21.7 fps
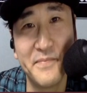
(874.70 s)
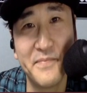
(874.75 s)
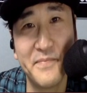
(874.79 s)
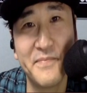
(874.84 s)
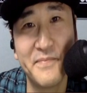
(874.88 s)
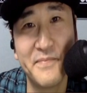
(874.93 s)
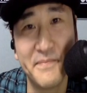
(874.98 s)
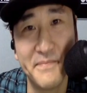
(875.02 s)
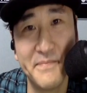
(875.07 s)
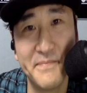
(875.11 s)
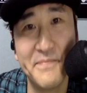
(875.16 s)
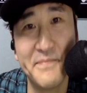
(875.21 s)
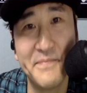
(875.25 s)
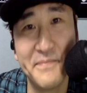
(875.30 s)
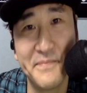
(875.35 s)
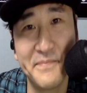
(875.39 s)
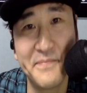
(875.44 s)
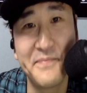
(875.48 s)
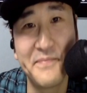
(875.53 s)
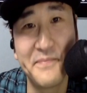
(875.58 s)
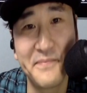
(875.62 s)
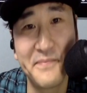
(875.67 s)

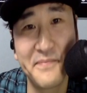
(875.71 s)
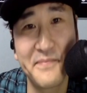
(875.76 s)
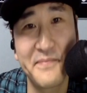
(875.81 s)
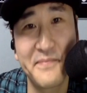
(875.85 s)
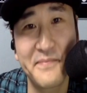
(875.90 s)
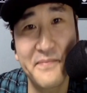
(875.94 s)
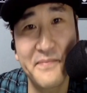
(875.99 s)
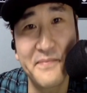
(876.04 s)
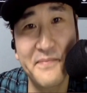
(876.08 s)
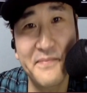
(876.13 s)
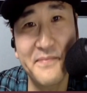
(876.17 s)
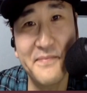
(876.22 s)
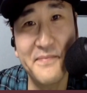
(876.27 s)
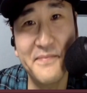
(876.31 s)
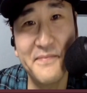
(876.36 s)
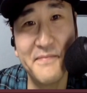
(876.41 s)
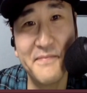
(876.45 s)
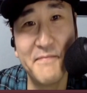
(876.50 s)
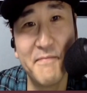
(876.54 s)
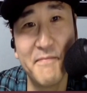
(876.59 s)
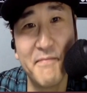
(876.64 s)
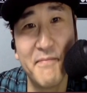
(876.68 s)

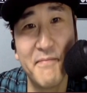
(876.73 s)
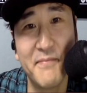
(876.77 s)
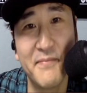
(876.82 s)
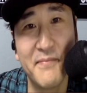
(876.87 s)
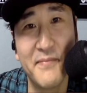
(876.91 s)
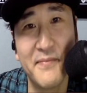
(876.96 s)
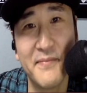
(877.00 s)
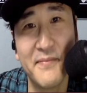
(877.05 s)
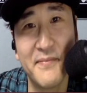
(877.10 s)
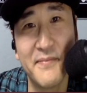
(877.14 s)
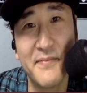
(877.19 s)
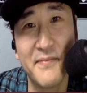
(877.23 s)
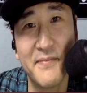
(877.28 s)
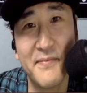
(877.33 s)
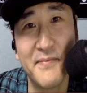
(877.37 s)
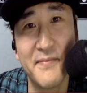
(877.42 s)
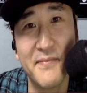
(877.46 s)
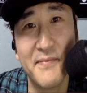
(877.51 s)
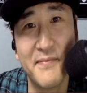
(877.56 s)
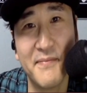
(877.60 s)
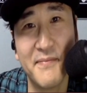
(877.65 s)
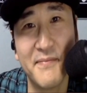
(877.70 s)

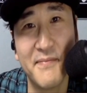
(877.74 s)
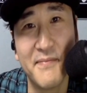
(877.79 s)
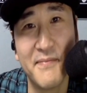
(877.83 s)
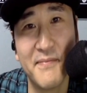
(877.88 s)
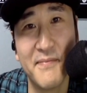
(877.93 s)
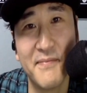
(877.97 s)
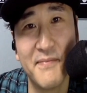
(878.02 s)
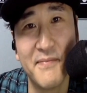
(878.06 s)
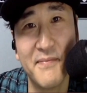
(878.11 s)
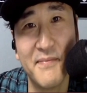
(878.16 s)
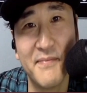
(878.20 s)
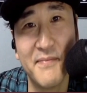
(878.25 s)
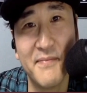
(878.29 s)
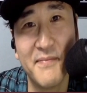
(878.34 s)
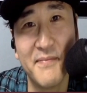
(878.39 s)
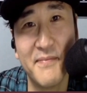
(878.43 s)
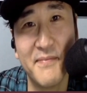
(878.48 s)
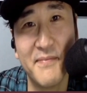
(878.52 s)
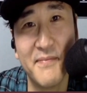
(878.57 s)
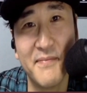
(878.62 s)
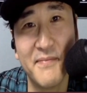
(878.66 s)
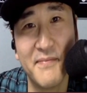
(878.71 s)

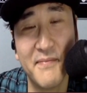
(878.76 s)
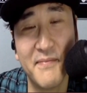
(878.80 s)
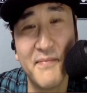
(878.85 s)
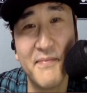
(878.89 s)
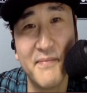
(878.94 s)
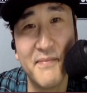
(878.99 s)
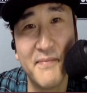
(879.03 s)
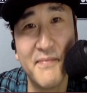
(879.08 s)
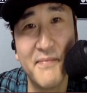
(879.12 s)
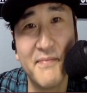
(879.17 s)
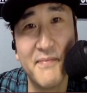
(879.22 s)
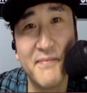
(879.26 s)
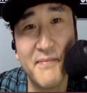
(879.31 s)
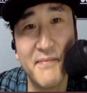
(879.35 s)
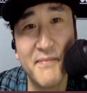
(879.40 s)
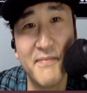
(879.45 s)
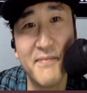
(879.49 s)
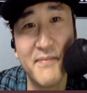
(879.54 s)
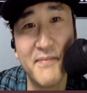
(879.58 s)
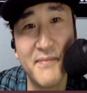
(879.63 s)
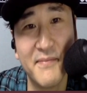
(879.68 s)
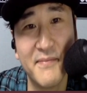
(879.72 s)

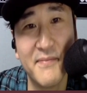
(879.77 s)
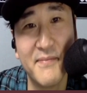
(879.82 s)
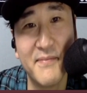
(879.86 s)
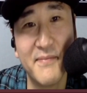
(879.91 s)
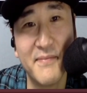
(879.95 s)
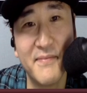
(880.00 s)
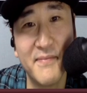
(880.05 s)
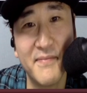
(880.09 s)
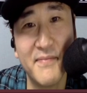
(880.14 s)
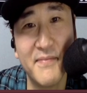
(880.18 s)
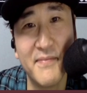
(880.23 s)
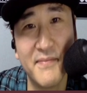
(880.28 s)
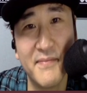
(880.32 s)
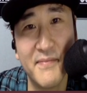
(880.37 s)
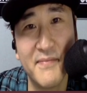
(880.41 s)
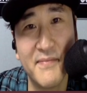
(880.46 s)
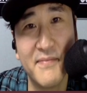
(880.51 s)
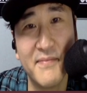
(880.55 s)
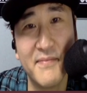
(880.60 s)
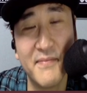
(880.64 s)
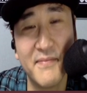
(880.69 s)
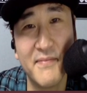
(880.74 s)

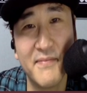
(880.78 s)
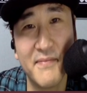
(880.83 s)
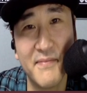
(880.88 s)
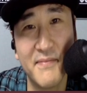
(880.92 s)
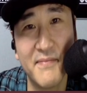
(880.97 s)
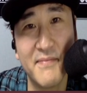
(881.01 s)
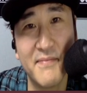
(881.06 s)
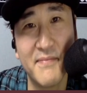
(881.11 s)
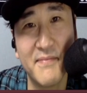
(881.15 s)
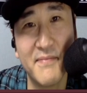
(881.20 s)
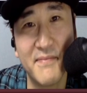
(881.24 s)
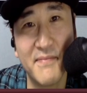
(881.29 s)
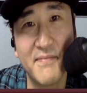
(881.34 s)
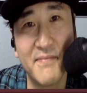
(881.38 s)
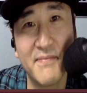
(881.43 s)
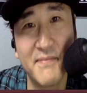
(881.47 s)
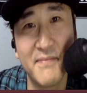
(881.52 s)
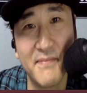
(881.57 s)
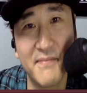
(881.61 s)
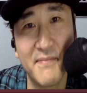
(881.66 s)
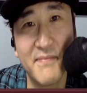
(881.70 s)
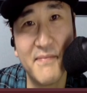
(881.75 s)

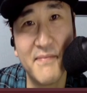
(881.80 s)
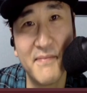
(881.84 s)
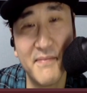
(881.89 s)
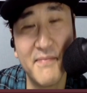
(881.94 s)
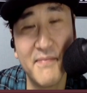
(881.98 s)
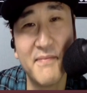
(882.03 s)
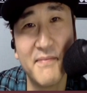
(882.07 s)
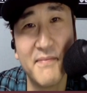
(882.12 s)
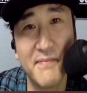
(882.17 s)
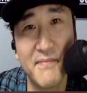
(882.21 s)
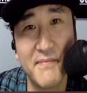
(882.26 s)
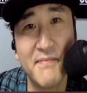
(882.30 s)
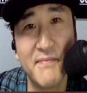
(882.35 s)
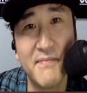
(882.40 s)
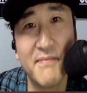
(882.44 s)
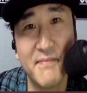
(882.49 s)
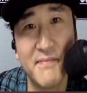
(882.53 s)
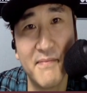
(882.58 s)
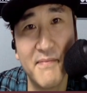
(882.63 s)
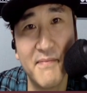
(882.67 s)
(not speaking)